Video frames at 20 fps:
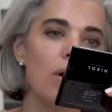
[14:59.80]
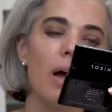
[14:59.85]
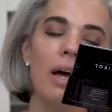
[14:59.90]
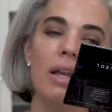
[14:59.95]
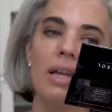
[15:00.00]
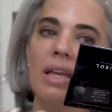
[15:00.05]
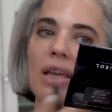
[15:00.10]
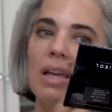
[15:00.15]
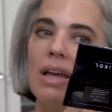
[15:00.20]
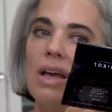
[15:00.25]

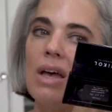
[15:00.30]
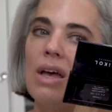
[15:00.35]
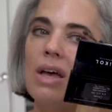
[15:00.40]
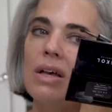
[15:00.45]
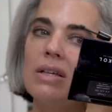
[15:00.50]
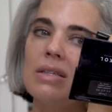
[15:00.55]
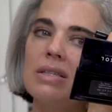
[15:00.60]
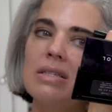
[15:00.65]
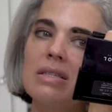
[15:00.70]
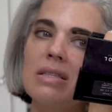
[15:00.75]
any
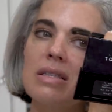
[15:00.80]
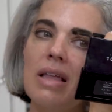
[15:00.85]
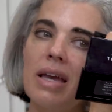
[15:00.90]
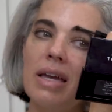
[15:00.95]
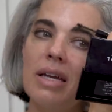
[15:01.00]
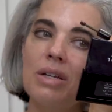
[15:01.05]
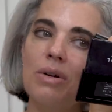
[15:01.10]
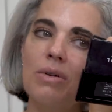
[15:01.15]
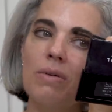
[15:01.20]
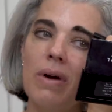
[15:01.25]

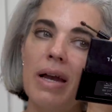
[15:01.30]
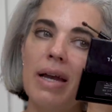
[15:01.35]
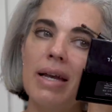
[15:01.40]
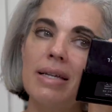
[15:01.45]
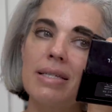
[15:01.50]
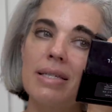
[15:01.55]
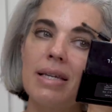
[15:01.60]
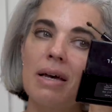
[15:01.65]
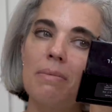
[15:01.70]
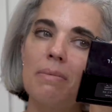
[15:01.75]
slight
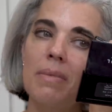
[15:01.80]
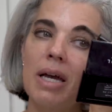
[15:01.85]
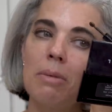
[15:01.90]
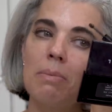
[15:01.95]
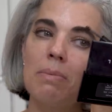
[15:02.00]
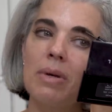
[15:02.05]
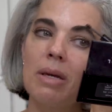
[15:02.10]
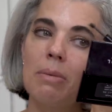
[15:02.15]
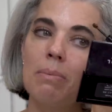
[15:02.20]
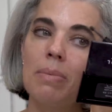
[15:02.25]
grays that
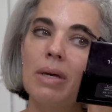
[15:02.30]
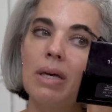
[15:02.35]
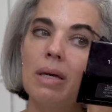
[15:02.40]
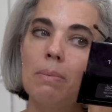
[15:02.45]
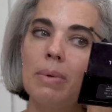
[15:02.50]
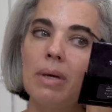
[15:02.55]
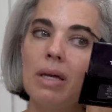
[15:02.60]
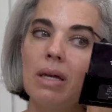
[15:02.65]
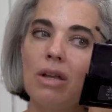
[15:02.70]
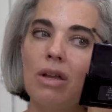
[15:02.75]
might be
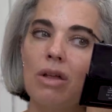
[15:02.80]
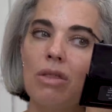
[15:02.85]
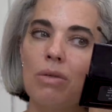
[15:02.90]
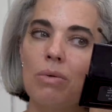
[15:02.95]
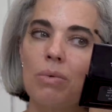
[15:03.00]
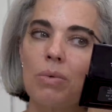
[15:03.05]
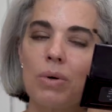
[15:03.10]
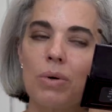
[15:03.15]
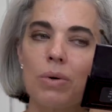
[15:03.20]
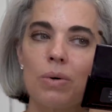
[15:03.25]
peeping
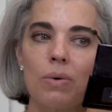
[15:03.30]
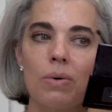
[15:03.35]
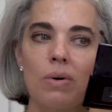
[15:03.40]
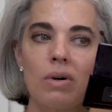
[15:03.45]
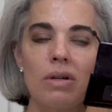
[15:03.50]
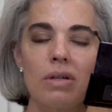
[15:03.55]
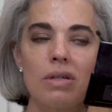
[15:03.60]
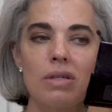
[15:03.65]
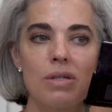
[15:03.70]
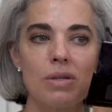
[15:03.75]
through.
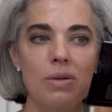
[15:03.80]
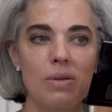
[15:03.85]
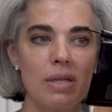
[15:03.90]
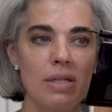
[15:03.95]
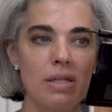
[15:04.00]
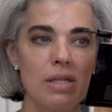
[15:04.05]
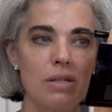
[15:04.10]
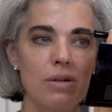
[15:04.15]
So this